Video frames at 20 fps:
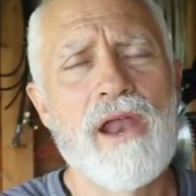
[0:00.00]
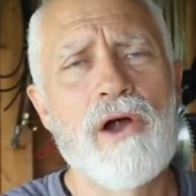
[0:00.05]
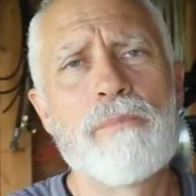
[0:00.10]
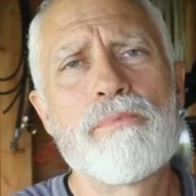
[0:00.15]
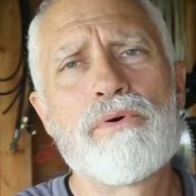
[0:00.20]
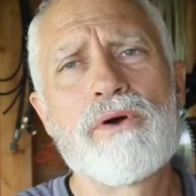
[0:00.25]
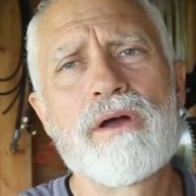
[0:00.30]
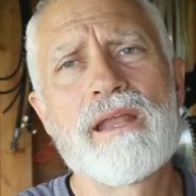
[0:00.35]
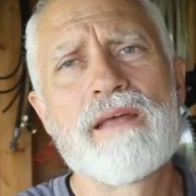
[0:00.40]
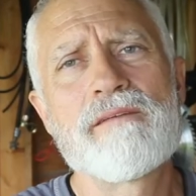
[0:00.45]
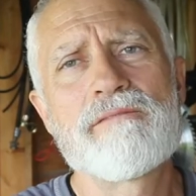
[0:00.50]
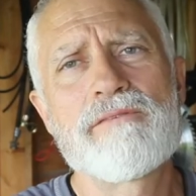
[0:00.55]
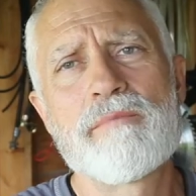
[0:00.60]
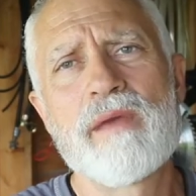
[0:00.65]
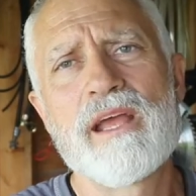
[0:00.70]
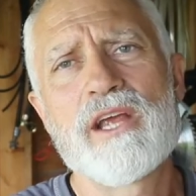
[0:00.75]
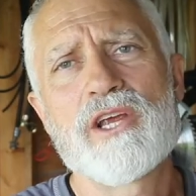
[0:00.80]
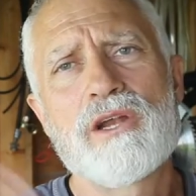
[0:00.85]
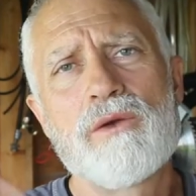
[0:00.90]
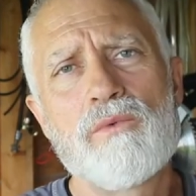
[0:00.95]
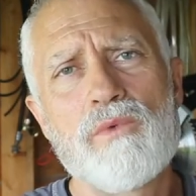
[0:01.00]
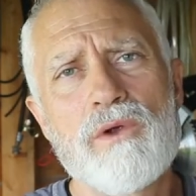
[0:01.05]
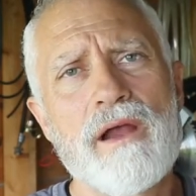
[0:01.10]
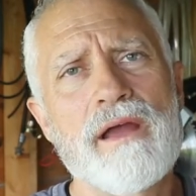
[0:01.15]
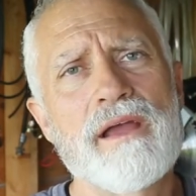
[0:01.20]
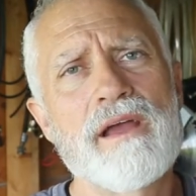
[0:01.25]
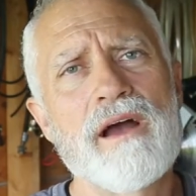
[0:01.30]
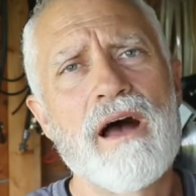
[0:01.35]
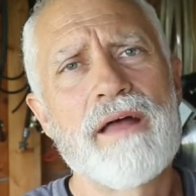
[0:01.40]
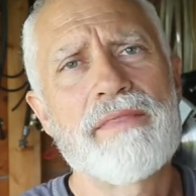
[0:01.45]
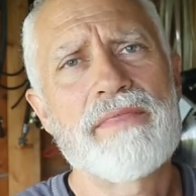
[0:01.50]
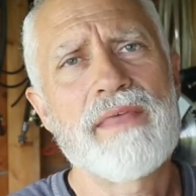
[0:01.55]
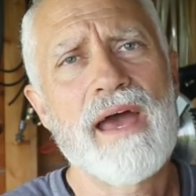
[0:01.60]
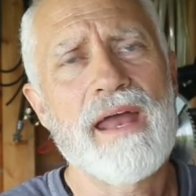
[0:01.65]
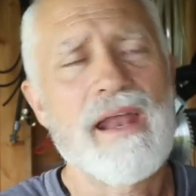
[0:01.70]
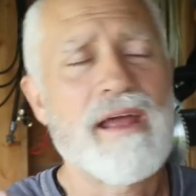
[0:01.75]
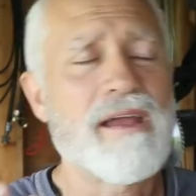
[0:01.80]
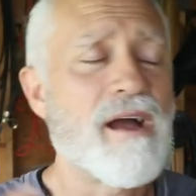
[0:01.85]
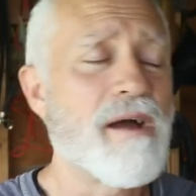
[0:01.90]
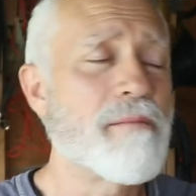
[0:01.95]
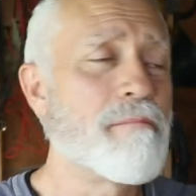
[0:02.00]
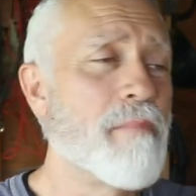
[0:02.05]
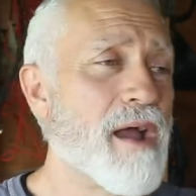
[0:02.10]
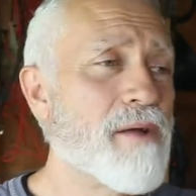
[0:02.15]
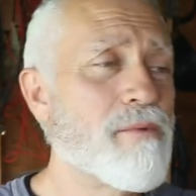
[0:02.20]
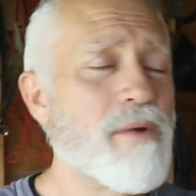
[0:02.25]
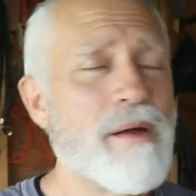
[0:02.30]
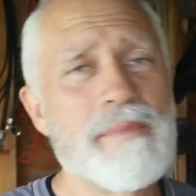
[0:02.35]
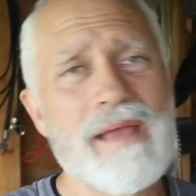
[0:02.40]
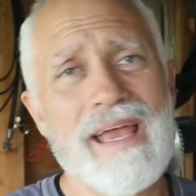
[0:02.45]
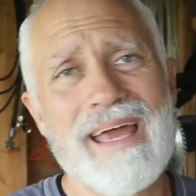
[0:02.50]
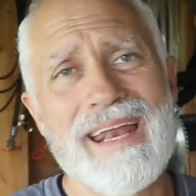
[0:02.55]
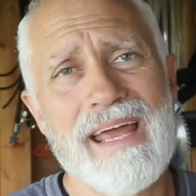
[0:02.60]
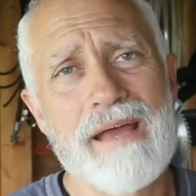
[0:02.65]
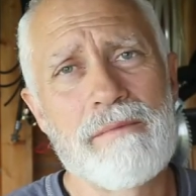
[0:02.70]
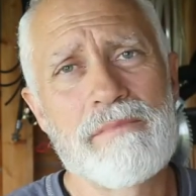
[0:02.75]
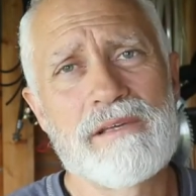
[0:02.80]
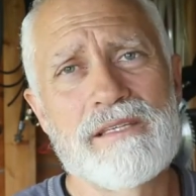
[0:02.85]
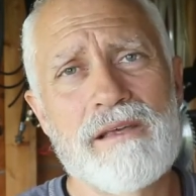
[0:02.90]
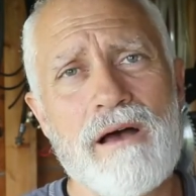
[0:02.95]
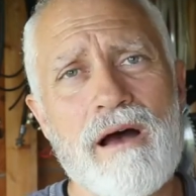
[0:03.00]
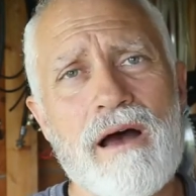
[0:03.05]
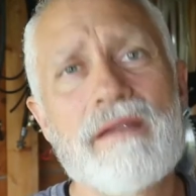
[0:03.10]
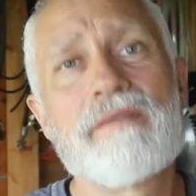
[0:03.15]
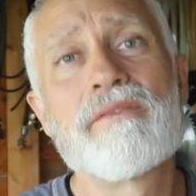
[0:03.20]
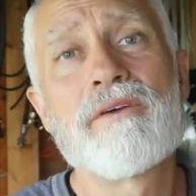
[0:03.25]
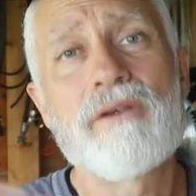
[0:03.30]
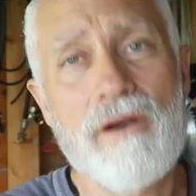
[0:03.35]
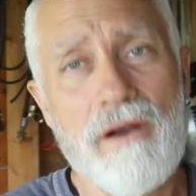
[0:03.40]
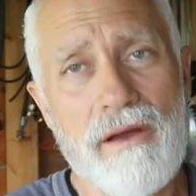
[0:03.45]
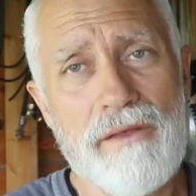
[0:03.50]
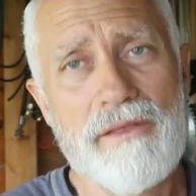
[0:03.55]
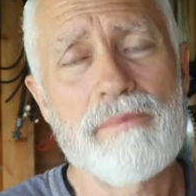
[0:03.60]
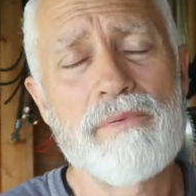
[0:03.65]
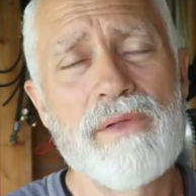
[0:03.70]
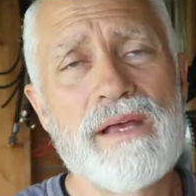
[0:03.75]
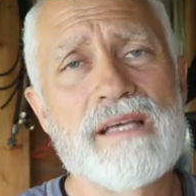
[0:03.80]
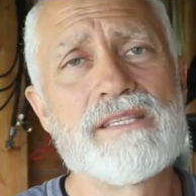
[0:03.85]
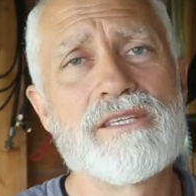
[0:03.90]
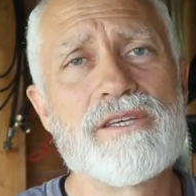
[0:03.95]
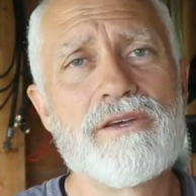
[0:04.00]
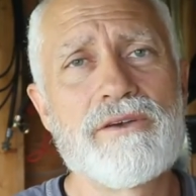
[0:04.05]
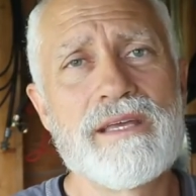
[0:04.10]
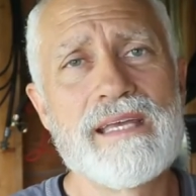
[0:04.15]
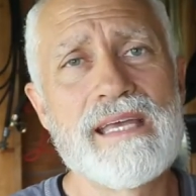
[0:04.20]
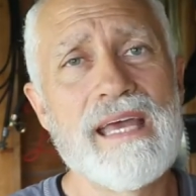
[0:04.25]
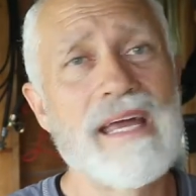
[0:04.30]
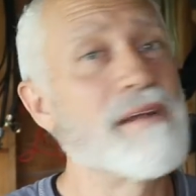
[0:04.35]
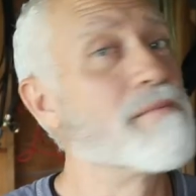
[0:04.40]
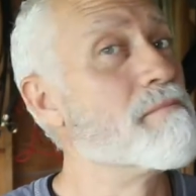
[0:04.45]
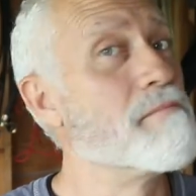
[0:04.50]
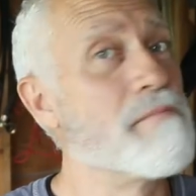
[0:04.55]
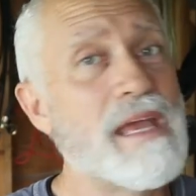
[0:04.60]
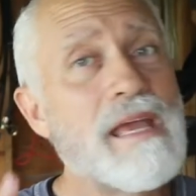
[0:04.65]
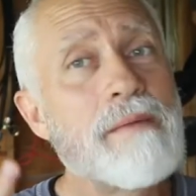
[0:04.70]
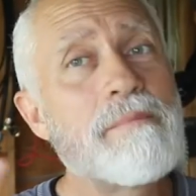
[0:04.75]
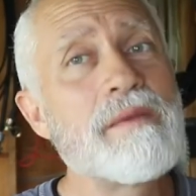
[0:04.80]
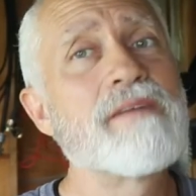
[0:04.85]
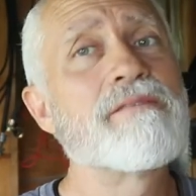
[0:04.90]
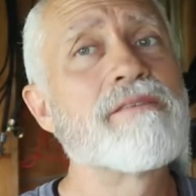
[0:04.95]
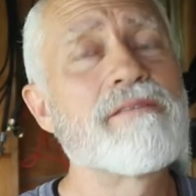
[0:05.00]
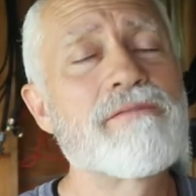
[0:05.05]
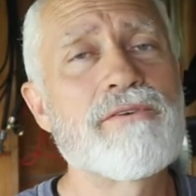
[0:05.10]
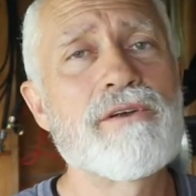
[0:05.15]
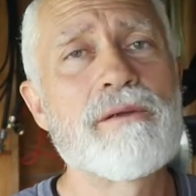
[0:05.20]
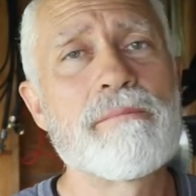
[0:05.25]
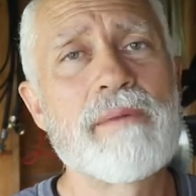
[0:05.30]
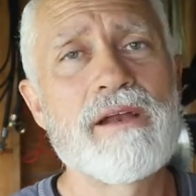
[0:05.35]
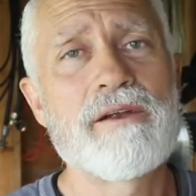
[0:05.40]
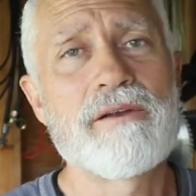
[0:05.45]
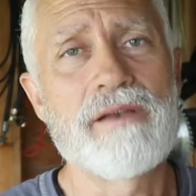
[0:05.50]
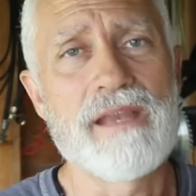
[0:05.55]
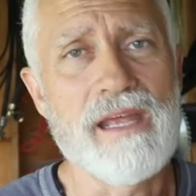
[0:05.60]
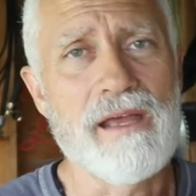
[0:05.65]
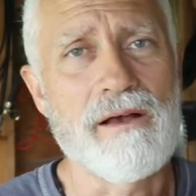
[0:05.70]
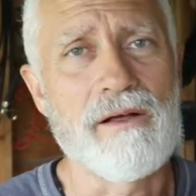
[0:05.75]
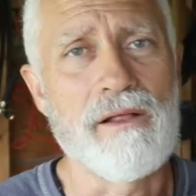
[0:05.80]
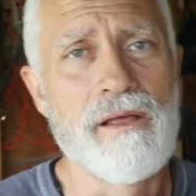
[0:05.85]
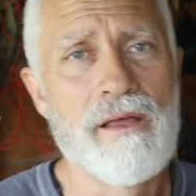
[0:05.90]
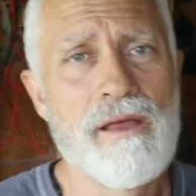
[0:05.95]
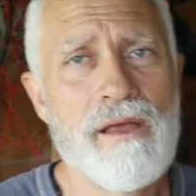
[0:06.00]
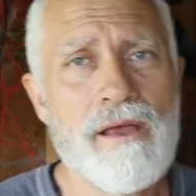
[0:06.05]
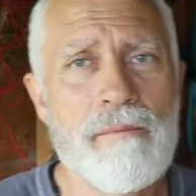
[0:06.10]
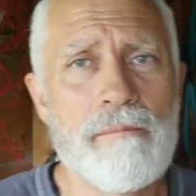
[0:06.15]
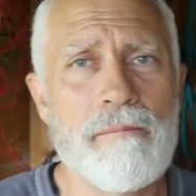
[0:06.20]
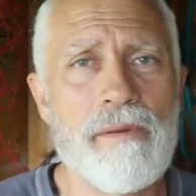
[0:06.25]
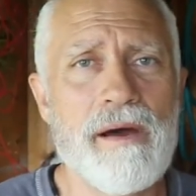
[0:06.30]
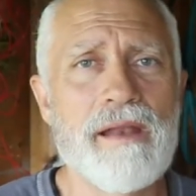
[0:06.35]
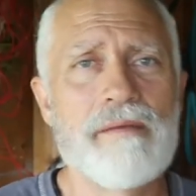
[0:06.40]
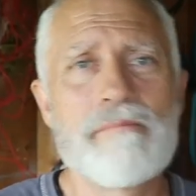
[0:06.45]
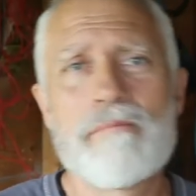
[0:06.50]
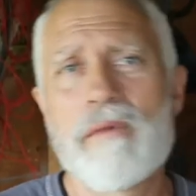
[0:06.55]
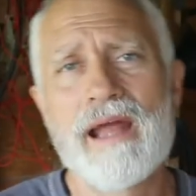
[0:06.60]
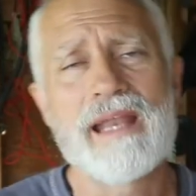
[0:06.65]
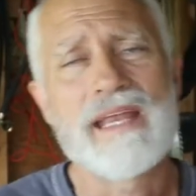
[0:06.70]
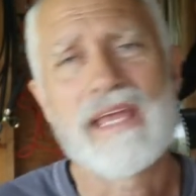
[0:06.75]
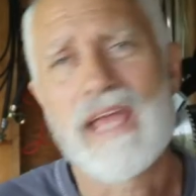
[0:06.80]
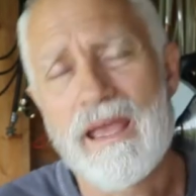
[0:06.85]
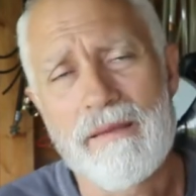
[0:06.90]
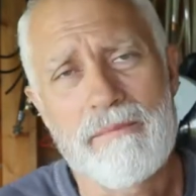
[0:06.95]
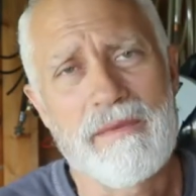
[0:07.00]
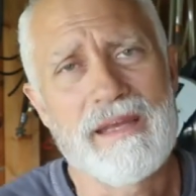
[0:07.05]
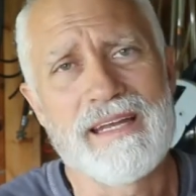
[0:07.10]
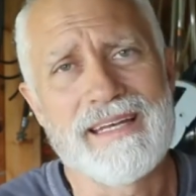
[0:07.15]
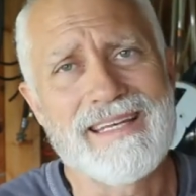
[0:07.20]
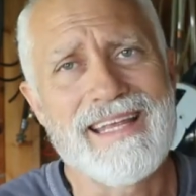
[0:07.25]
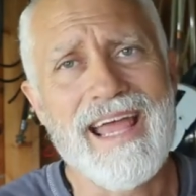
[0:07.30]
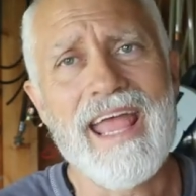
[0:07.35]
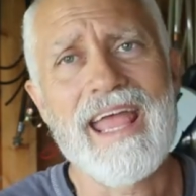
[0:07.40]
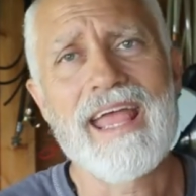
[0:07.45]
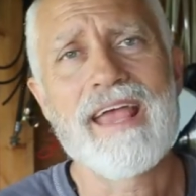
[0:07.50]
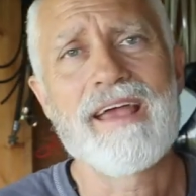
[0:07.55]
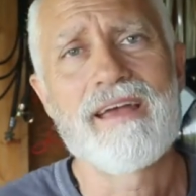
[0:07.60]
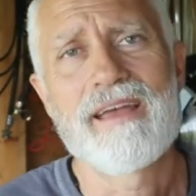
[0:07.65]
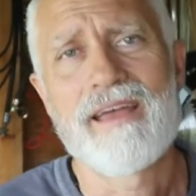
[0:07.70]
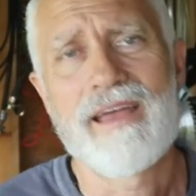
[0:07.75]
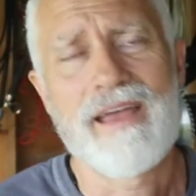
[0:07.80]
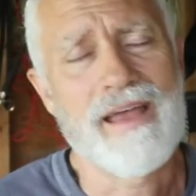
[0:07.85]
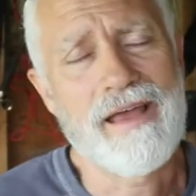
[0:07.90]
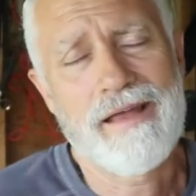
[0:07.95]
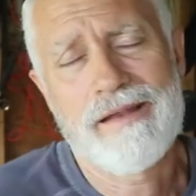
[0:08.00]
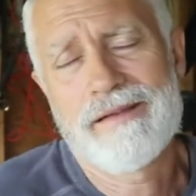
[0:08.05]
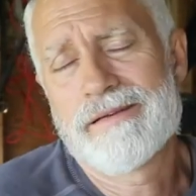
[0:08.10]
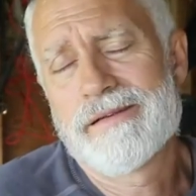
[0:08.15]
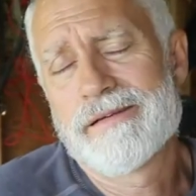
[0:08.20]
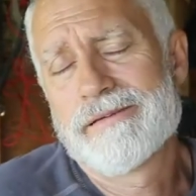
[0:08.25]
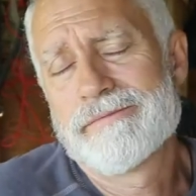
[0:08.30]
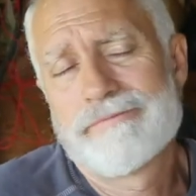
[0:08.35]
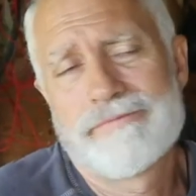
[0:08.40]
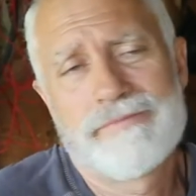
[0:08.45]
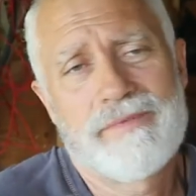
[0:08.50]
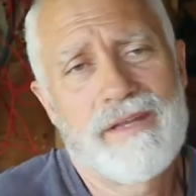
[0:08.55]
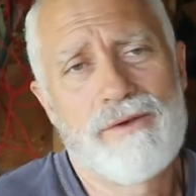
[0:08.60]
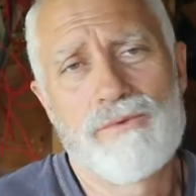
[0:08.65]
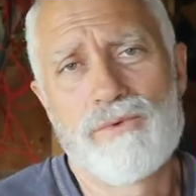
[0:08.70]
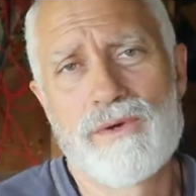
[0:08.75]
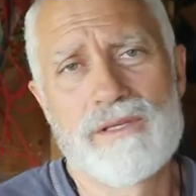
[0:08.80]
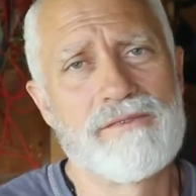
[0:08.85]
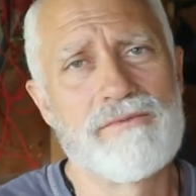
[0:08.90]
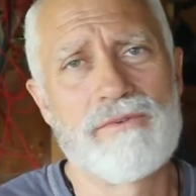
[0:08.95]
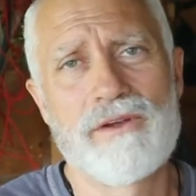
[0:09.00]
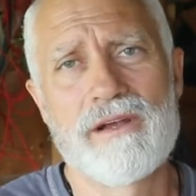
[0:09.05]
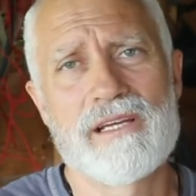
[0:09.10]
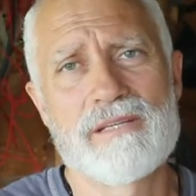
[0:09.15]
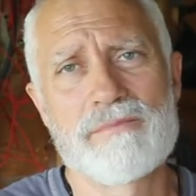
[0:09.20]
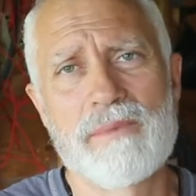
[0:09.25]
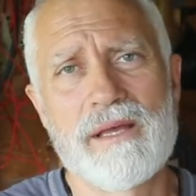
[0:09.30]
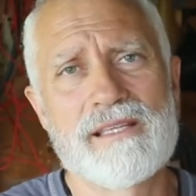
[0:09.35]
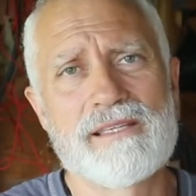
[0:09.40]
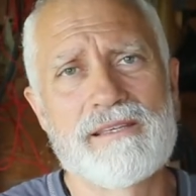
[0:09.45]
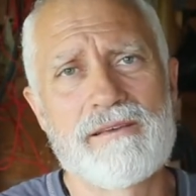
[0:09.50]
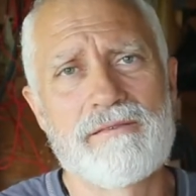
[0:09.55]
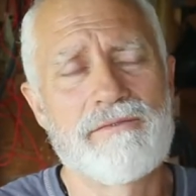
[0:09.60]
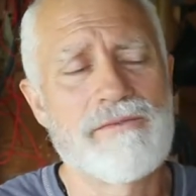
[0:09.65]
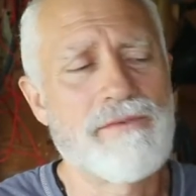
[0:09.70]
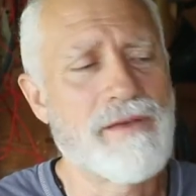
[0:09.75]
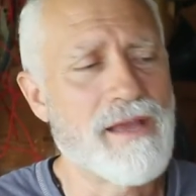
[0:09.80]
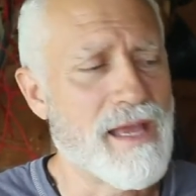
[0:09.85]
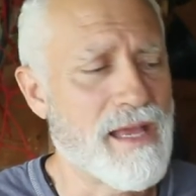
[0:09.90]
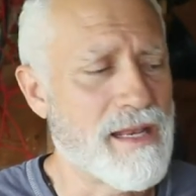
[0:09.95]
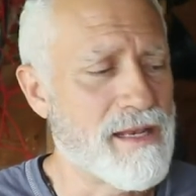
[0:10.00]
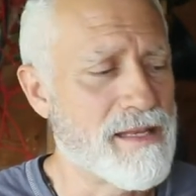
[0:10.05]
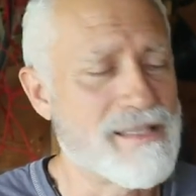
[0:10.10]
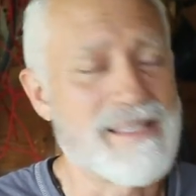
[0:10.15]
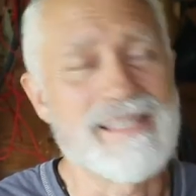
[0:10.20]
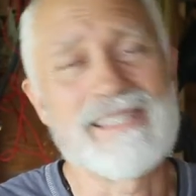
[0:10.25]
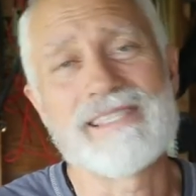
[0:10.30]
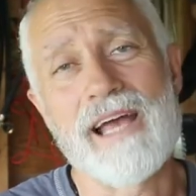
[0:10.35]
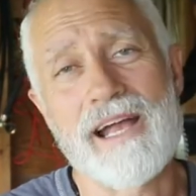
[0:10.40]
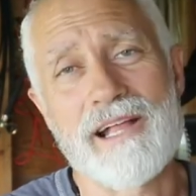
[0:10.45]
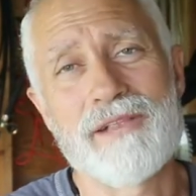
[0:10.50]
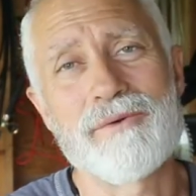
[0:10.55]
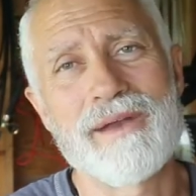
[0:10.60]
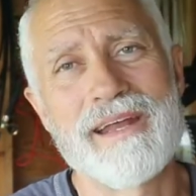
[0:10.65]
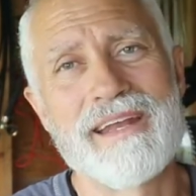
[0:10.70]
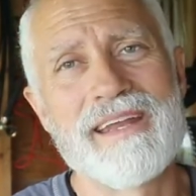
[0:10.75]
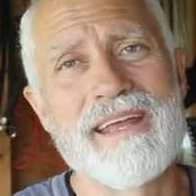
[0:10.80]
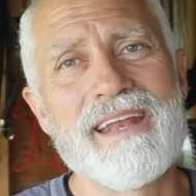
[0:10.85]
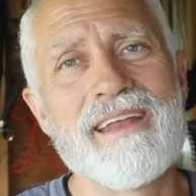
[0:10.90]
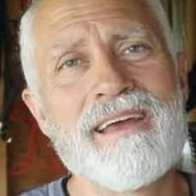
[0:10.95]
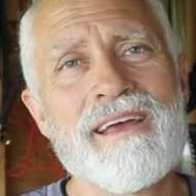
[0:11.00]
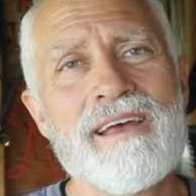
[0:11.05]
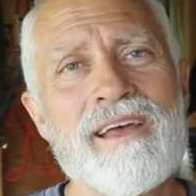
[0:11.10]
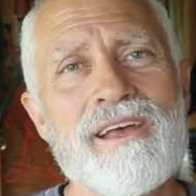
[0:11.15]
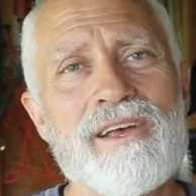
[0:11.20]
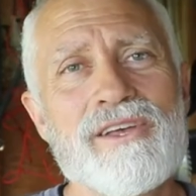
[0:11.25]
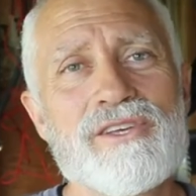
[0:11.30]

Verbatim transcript: And I'll put information on where I got that. I got my webbing at Amazon. There are other places you can get it, maybe even for a better deal, but mine came in a day, and It wasn't very expensive, and it's exactly what I need.